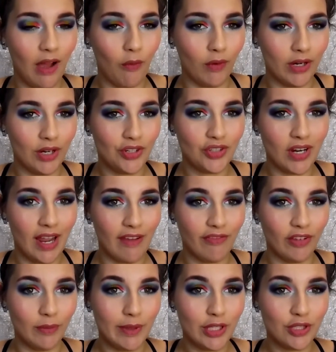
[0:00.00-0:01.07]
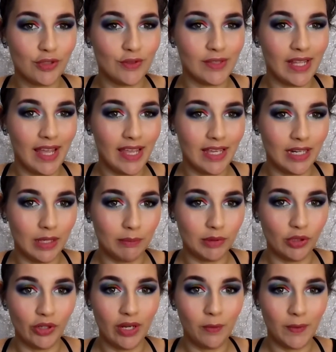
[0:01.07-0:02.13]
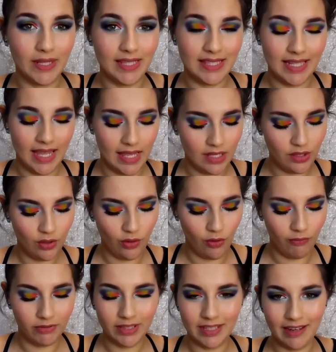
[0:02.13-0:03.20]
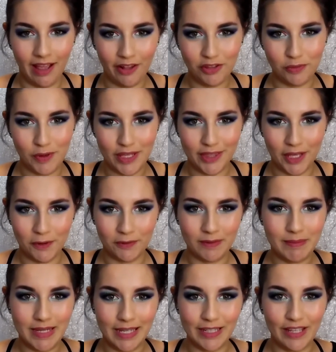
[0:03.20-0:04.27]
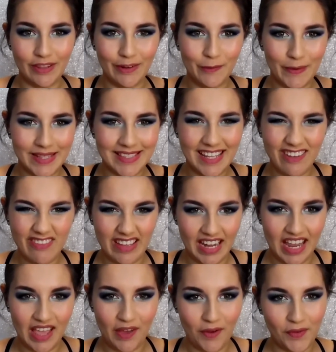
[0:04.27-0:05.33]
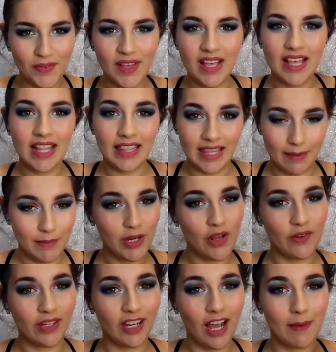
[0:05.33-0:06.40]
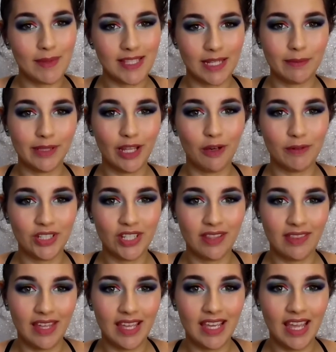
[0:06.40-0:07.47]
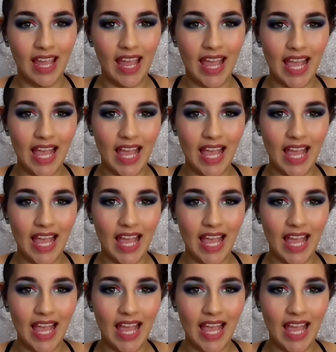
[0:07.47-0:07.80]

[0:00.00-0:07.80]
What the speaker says: I want to try filming Tuesday and uploading Wednesday, so hopefully next week there will be another Wednesday video. Let me know in the comments down below what you think,